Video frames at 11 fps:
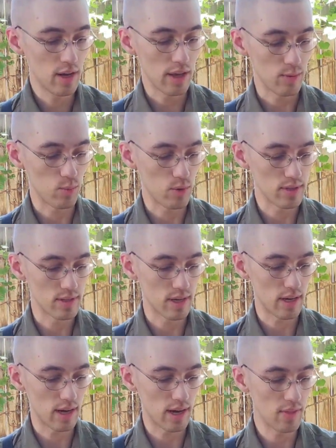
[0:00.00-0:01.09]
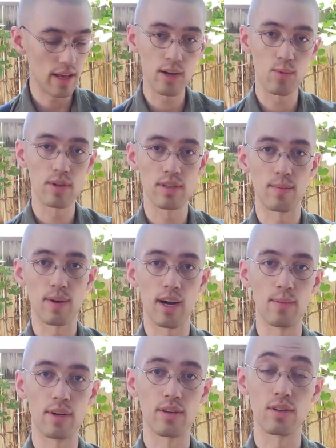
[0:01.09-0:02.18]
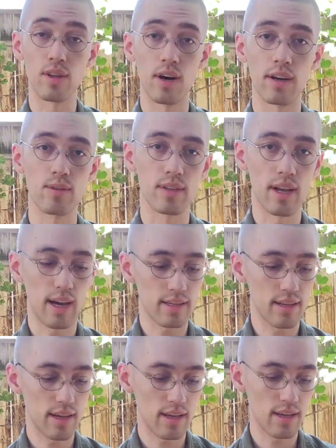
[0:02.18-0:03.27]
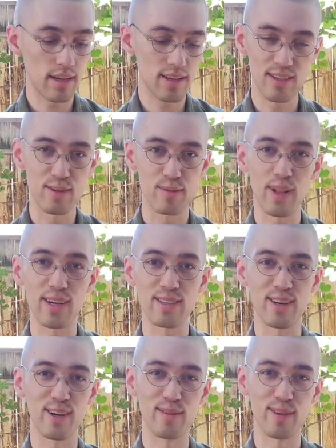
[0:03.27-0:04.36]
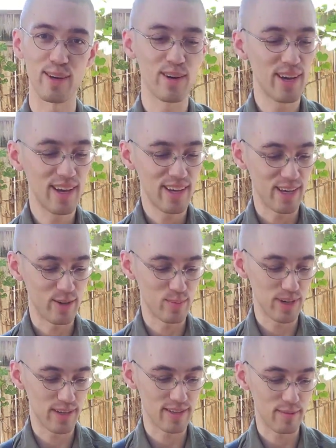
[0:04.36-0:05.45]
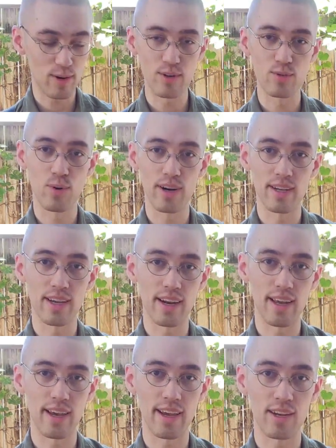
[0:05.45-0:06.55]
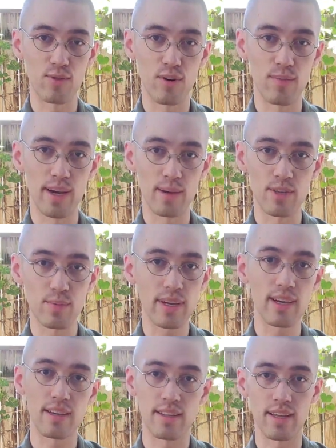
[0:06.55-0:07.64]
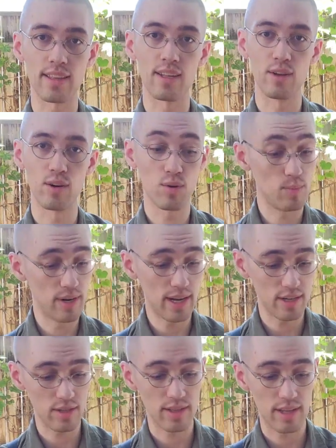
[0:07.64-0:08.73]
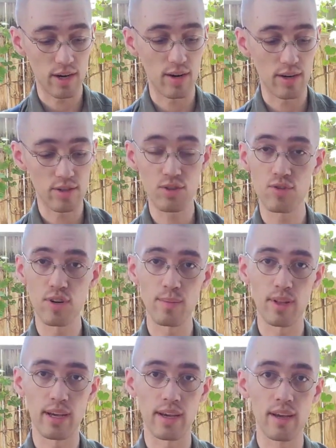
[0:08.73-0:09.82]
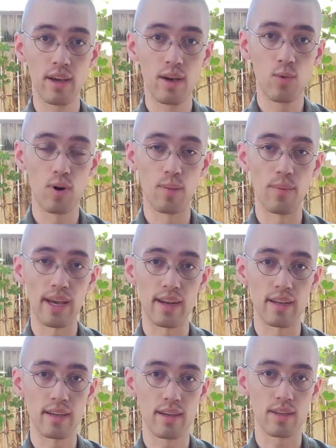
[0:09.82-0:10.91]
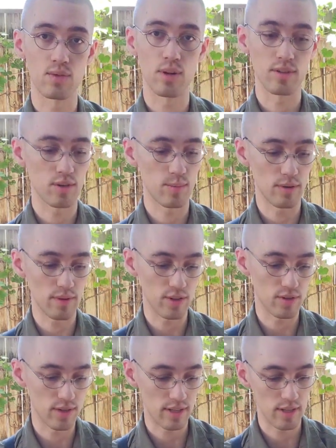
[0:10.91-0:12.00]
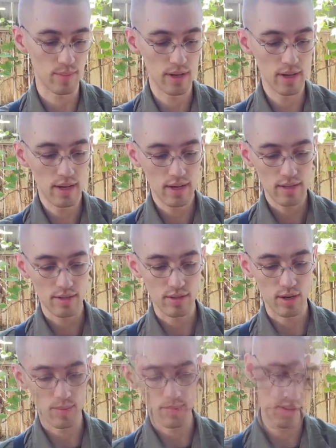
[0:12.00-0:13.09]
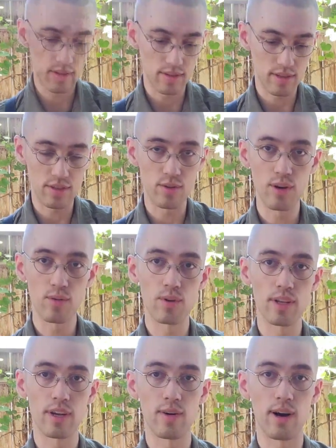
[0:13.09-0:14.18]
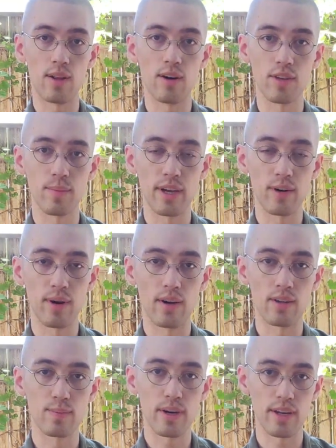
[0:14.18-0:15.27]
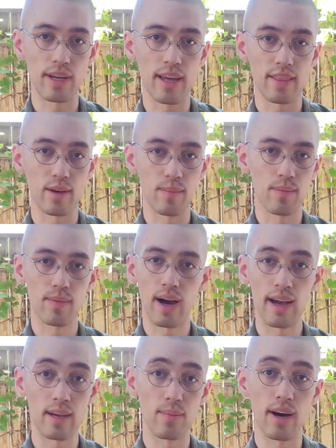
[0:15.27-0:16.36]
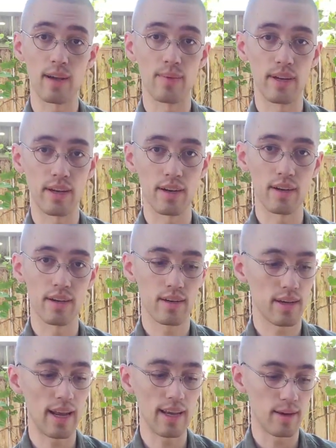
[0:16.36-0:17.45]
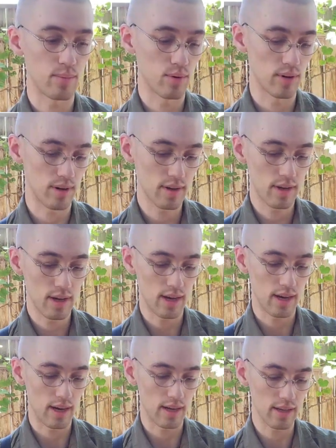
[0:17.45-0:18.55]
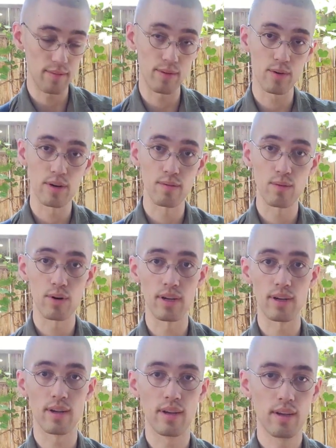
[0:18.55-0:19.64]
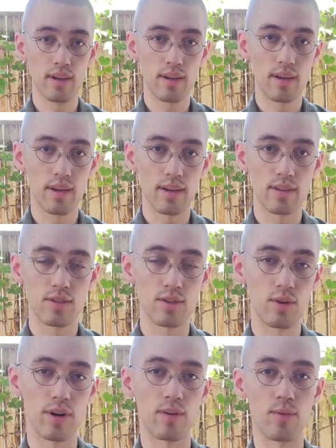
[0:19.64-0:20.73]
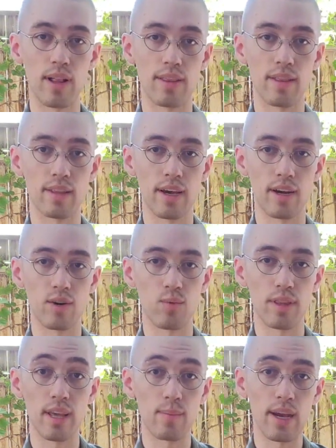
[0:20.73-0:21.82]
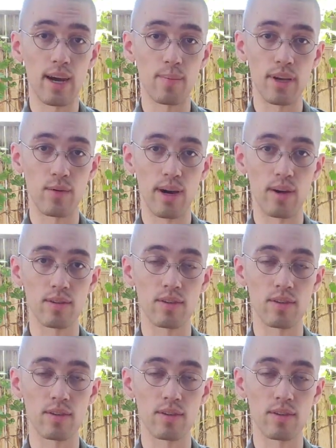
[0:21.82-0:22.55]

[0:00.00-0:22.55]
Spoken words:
It was, unlike what some commenters thought, it was not to flex on all of you. It was because I've always wanted to get an AK-12 mag, just because I think they look cool, but actually they are extremely well made as well. So many features on them. So since you don't really know how long they'll be around, it's better to get them, in my opinion, any import, if you can afford it, sooner rather than later when they may not be around.